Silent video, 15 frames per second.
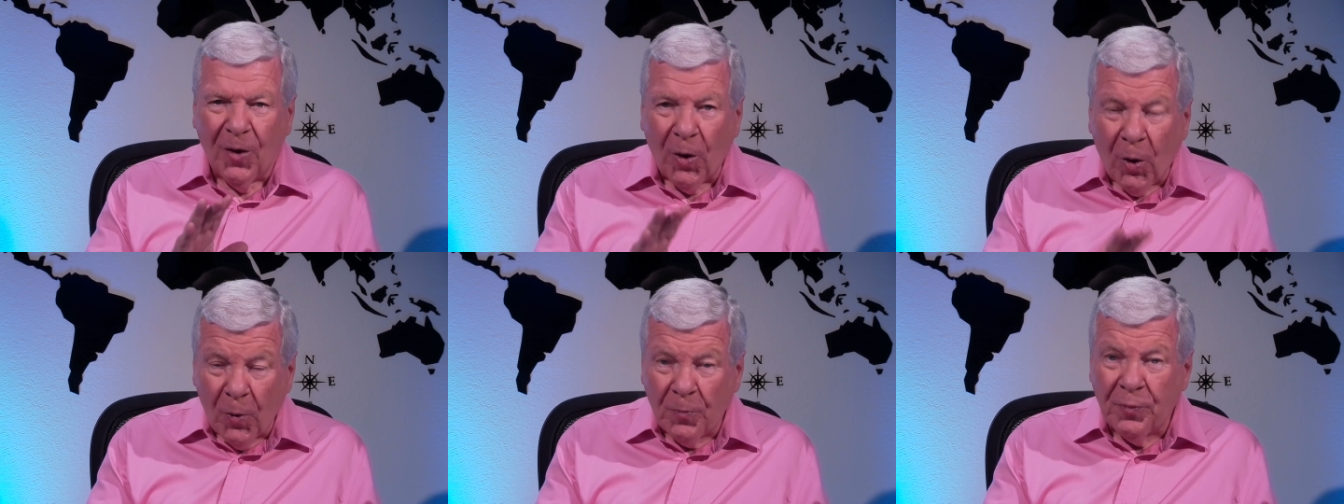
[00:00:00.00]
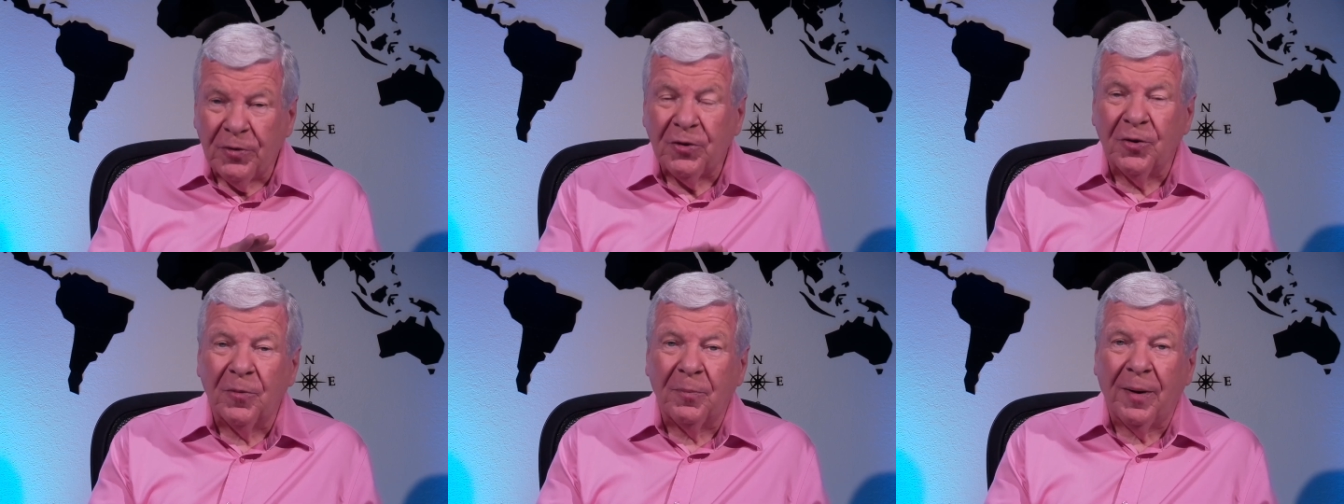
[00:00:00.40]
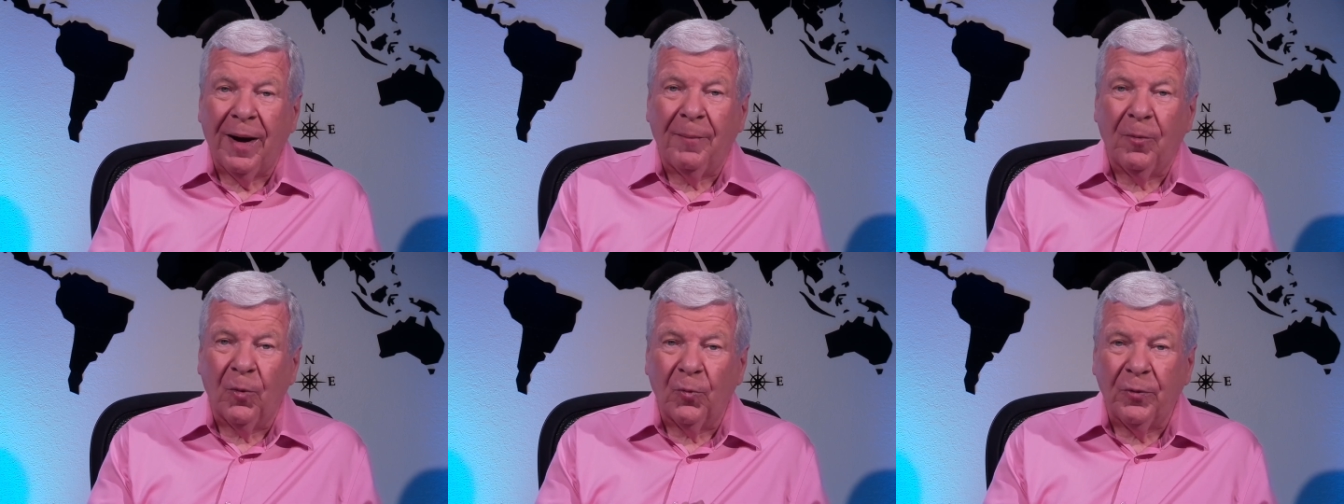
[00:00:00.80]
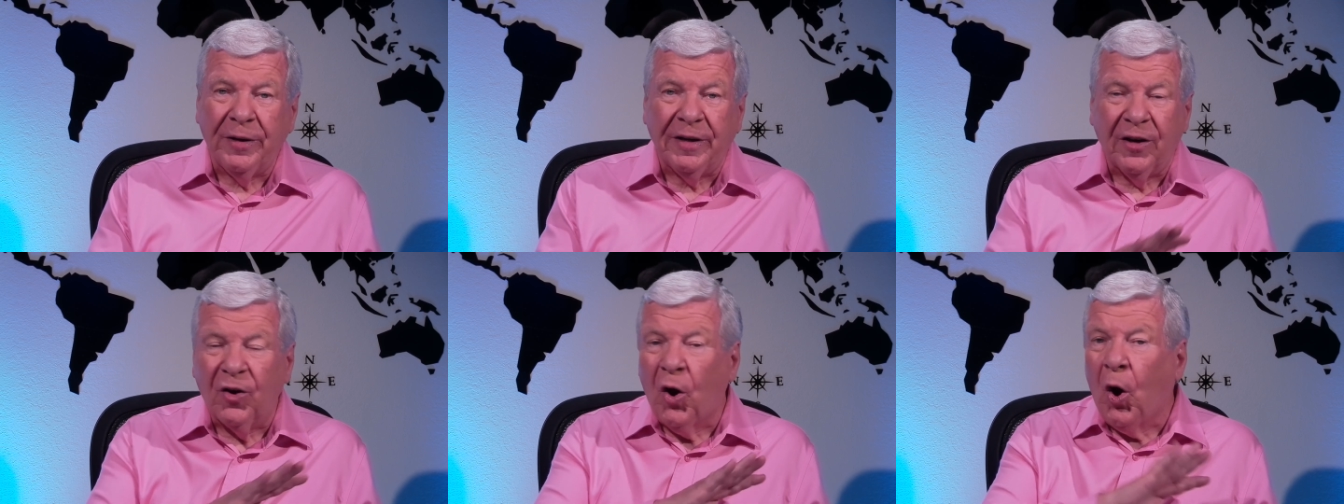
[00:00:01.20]
open your Bible,
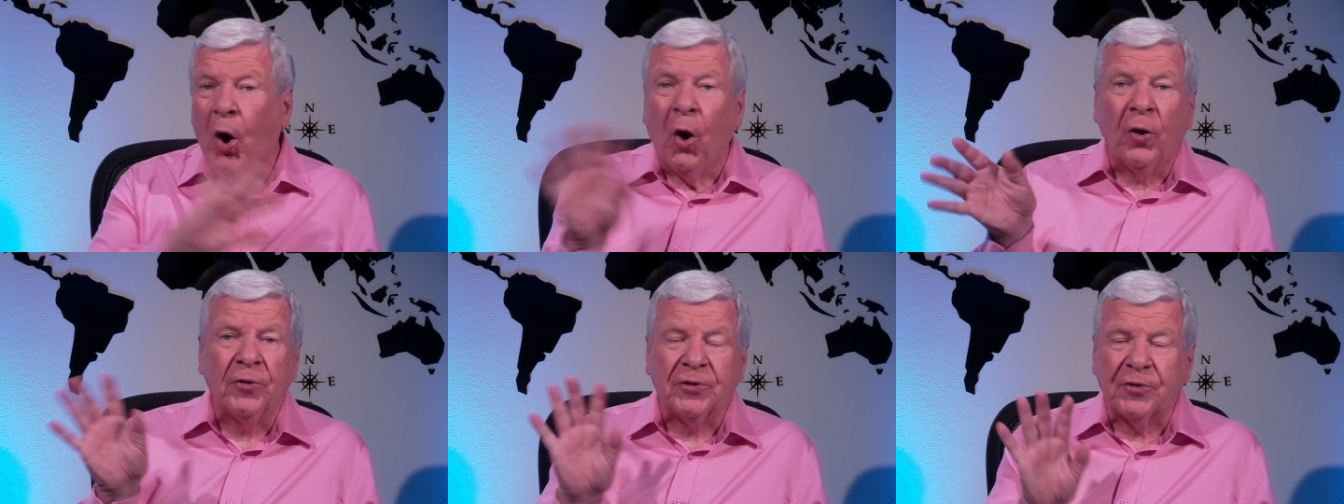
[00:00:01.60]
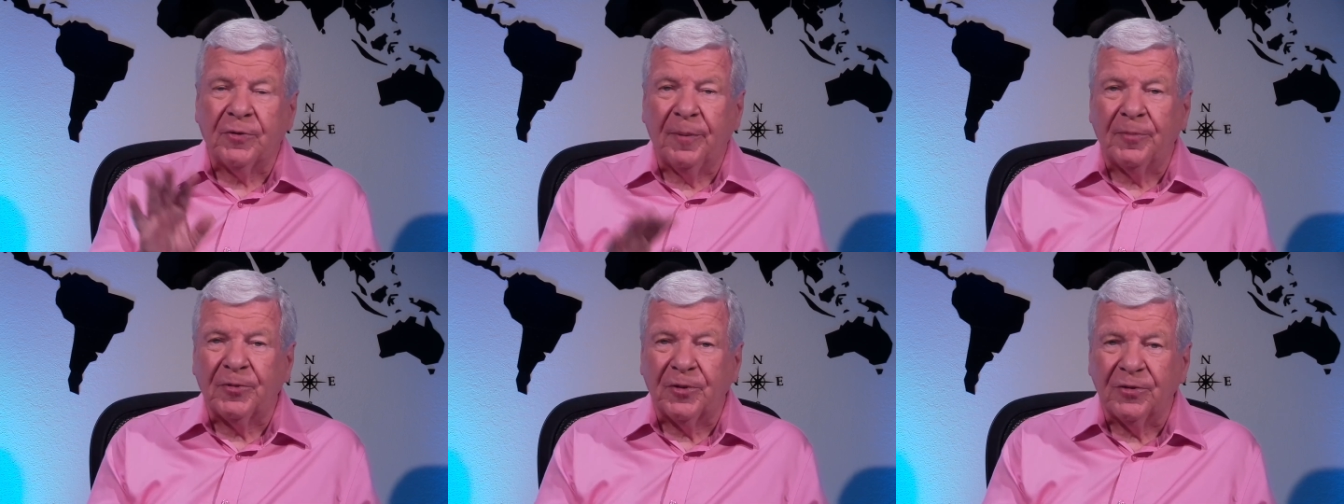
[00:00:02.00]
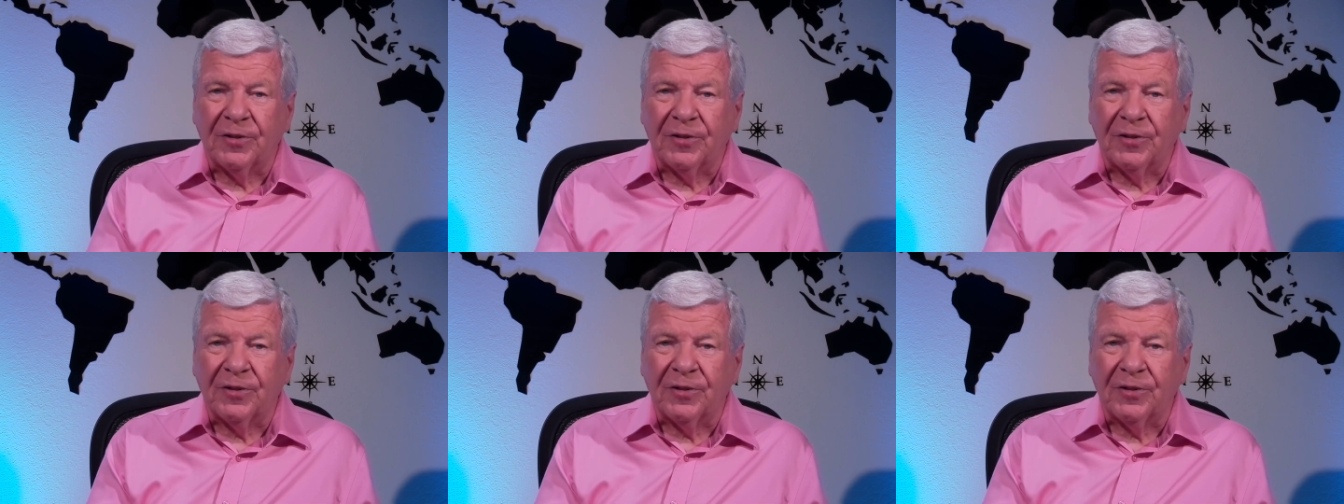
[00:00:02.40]
read it. All scripture